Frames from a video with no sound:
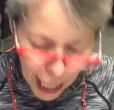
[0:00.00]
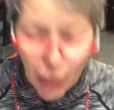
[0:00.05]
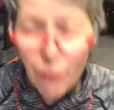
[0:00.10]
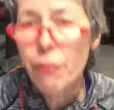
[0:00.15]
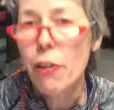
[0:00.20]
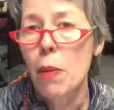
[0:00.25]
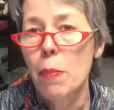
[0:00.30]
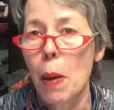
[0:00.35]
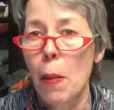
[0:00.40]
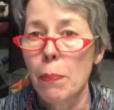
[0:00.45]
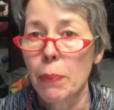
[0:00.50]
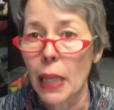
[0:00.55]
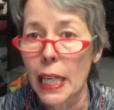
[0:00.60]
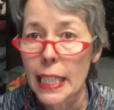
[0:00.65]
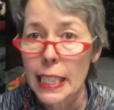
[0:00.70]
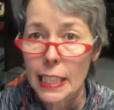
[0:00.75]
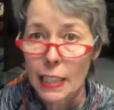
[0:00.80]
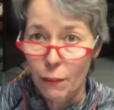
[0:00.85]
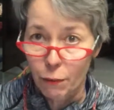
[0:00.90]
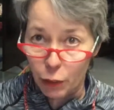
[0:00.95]
from a place
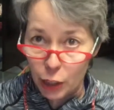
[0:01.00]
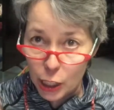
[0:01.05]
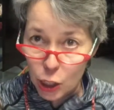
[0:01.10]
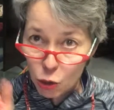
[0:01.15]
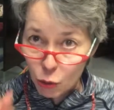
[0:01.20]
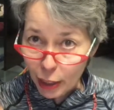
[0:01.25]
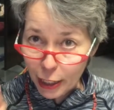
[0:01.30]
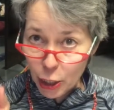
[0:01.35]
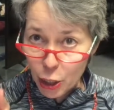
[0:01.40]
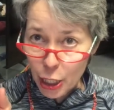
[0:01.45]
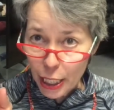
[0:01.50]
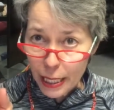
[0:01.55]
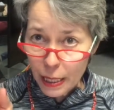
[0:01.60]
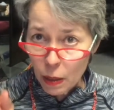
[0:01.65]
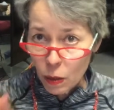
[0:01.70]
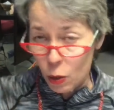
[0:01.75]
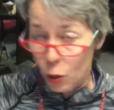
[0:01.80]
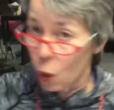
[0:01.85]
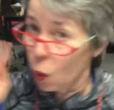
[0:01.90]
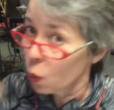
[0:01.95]
of restriction?
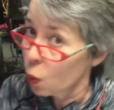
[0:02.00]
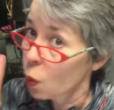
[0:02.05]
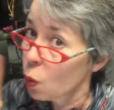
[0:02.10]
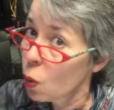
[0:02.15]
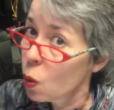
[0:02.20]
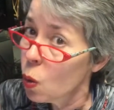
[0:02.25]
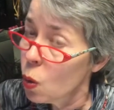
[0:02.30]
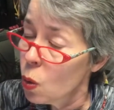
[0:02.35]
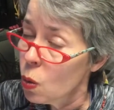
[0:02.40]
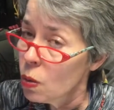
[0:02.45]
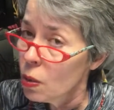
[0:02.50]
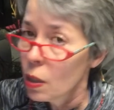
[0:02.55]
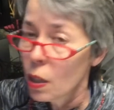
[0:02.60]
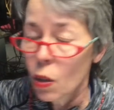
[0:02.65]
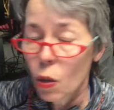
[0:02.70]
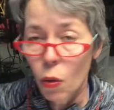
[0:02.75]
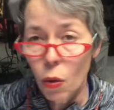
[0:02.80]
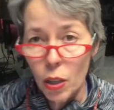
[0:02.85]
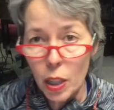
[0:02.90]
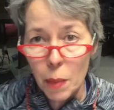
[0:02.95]
No.
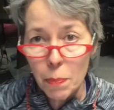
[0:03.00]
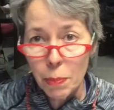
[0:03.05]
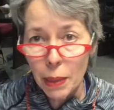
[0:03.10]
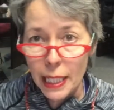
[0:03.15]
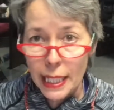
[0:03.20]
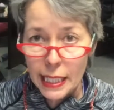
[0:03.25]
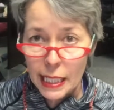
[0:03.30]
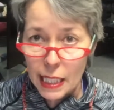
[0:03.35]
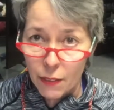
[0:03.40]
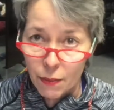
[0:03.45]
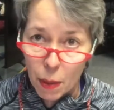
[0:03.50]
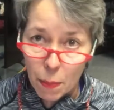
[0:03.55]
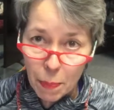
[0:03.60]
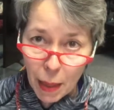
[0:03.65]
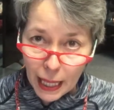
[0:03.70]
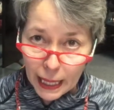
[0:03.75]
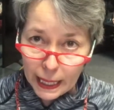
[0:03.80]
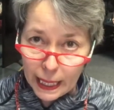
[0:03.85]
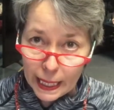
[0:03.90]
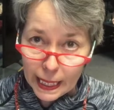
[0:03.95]
Or a place of
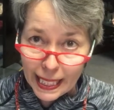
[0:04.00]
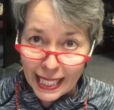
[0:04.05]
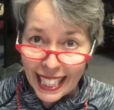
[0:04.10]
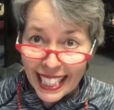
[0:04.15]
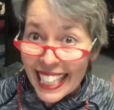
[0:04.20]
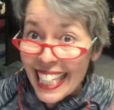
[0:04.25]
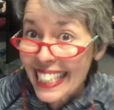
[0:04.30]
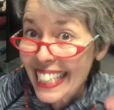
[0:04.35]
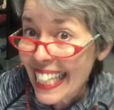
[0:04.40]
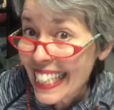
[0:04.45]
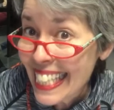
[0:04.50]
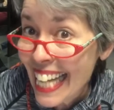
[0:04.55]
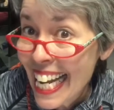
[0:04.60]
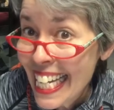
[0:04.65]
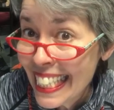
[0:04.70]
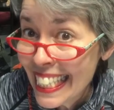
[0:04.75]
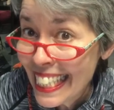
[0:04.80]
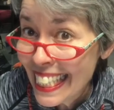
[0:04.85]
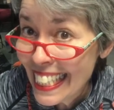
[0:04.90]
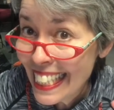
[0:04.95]
abundance? Yes.
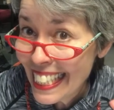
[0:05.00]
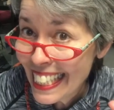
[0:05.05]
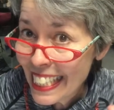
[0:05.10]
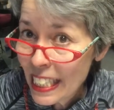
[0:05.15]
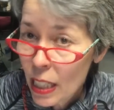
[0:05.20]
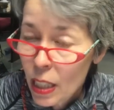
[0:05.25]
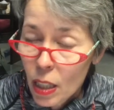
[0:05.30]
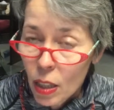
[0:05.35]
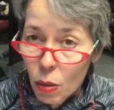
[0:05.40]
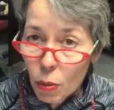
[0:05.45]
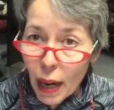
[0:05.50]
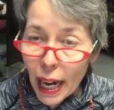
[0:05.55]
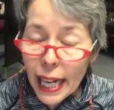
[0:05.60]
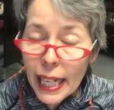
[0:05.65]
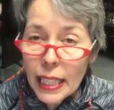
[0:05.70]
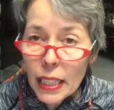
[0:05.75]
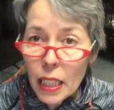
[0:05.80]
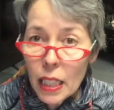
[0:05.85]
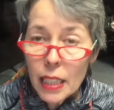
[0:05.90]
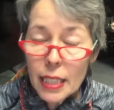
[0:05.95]
Right?
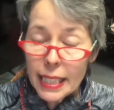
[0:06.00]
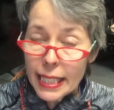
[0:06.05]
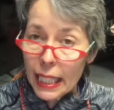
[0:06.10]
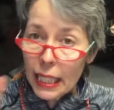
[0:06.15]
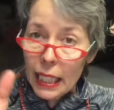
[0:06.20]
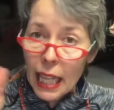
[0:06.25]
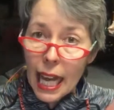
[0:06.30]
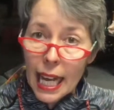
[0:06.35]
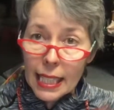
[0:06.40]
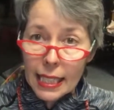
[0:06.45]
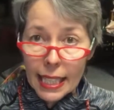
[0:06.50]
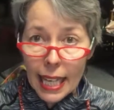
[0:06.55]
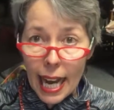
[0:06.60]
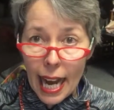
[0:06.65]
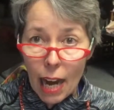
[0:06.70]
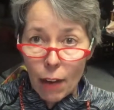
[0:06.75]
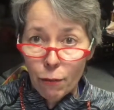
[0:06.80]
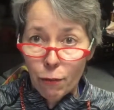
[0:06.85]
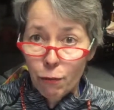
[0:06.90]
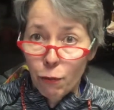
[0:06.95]
Is the glass
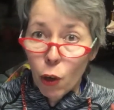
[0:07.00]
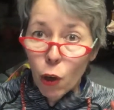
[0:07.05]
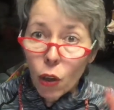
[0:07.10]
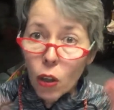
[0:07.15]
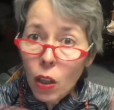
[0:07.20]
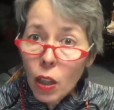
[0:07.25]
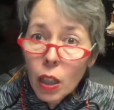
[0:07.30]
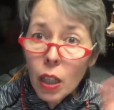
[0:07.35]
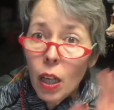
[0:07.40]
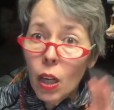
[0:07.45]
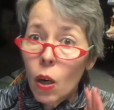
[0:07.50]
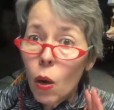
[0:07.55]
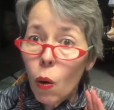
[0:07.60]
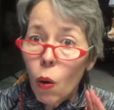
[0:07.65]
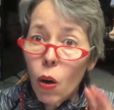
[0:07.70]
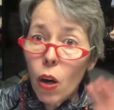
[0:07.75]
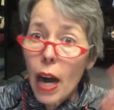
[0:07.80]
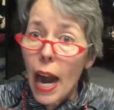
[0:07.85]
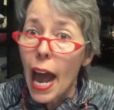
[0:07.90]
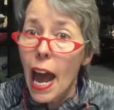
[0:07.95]
half full
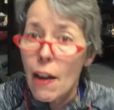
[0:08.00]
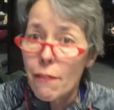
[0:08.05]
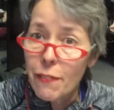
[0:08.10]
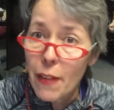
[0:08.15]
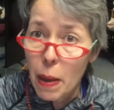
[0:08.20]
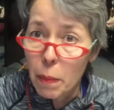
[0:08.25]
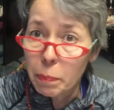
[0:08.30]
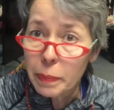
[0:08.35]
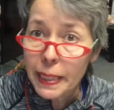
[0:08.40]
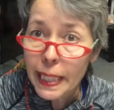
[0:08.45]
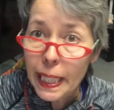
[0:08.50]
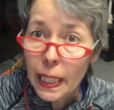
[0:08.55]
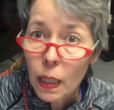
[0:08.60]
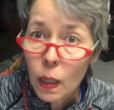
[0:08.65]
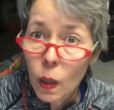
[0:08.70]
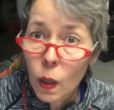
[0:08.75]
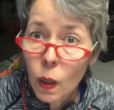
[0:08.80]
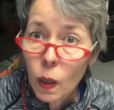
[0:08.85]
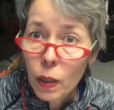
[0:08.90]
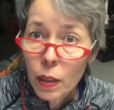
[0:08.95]
or half empty?
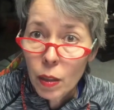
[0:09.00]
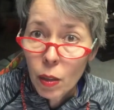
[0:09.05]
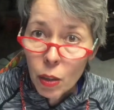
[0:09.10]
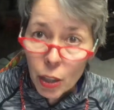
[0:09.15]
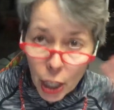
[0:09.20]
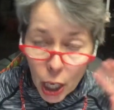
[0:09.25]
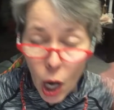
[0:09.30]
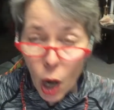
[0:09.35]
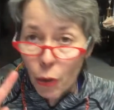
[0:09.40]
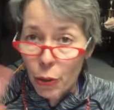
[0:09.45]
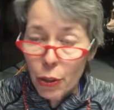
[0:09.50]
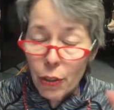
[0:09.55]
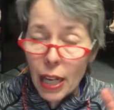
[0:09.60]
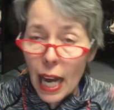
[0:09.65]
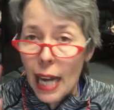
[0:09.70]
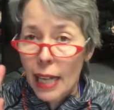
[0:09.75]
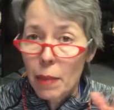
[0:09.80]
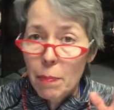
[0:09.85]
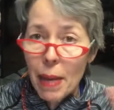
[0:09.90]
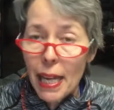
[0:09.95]
You
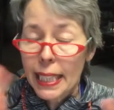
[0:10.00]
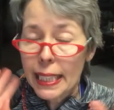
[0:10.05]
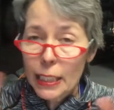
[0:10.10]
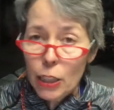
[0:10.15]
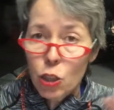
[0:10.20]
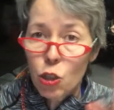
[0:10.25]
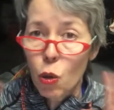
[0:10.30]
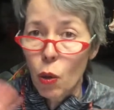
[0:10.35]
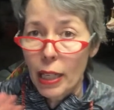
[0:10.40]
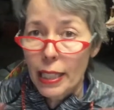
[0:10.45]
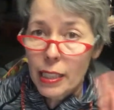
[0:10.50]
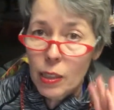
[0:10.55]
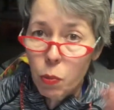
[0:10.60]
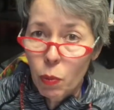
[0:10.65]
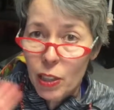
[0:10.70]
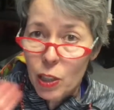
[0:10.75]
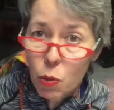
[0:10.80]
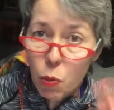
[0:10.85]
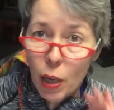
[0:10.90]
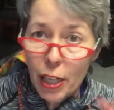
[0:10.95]
got to make a choice
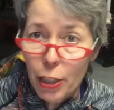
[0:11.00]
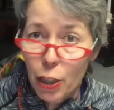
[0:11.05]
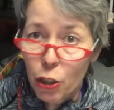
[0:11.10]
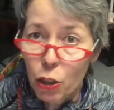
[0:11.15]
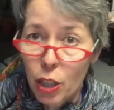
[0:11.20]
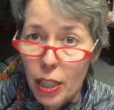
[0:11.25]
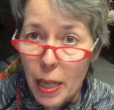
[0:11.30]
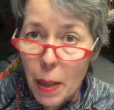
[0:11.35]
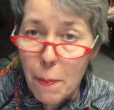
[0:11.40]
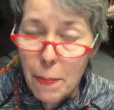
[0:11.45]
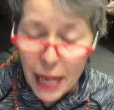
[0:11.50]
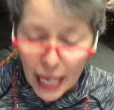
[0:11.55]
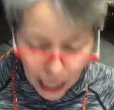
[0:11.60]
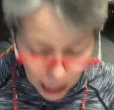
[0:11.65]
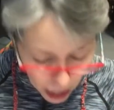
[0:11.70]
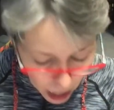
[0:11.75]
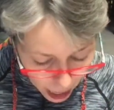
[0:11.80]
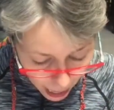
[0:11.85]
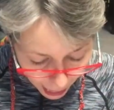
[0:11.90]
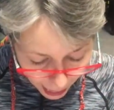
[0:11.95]
which one you're going to be.
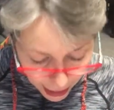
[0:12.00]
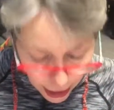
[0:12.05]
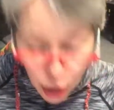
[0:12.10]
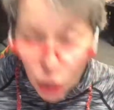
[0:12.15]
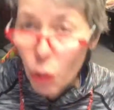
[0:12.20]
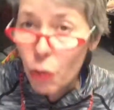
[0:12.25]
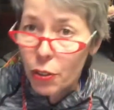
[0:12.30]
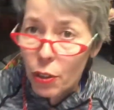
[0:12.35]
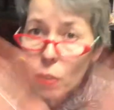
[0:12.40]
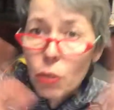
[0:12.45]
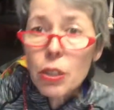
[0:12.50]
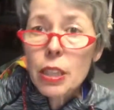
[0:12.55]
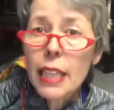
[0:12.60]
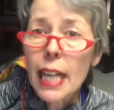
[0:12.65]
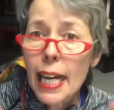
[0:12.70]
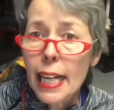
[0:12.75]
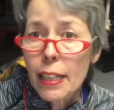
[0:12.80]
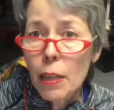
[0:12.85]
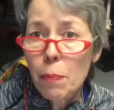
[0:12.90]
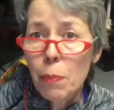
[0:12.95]
And so those
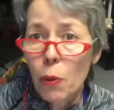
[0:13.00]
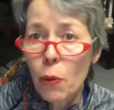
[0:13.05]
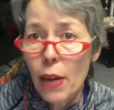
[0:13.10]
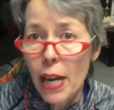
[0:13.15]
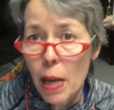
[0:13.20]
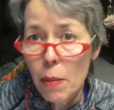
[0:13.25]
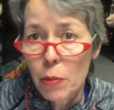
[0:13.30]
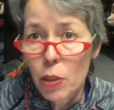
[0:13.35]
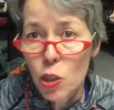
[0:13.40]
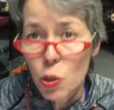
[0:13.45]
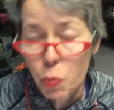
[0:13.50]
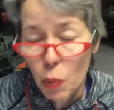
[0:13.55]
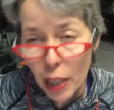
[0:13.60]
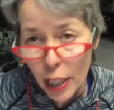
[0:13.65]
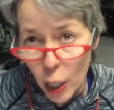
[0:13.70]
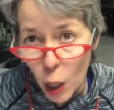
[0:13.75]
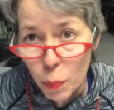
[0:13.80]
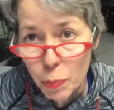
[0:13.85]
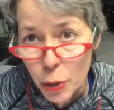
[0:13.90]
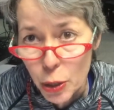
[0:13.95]
kind of parameters will
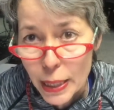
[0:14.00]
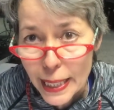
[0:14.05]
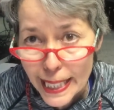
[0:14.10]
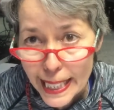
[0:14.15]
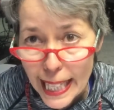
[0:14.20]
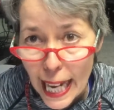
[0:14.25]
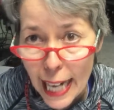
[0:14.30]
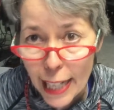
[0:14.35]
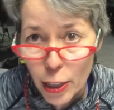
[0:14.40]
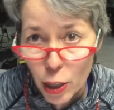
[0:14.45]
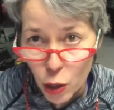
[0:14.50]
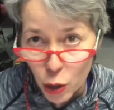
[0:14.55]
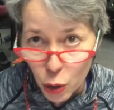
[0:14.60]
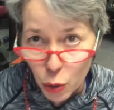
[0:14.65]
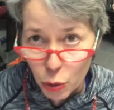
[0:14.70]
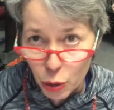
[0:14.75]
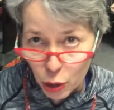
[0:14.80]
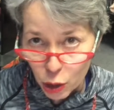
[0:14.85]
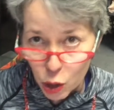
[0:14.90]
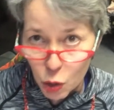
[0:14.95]
help you design your New
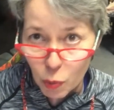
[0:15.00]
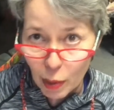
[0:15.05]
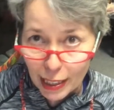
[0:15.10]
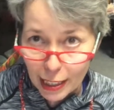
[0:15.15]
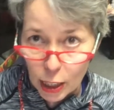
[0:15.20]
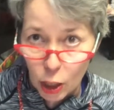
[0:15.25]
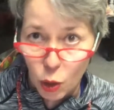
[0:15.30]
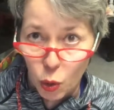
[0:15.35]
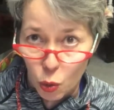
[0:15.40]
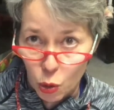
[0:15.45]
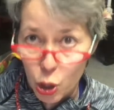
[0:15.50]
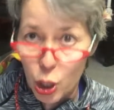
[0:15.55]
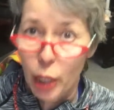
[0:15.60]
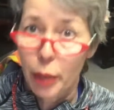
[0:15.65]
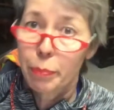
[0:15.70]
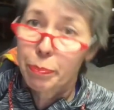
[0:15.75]
Year's resolution.